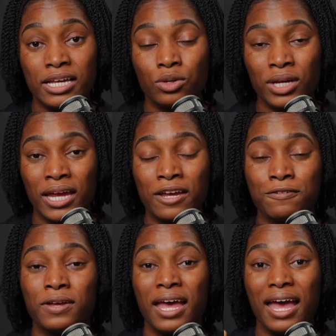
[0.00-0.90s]
okay, if
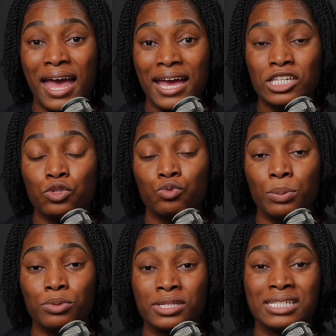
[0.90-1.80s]
X
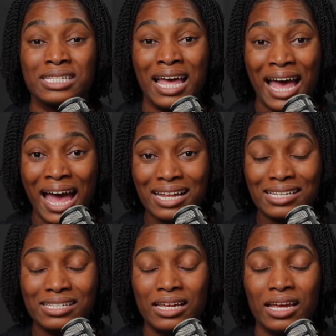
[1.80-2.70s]
represents hats,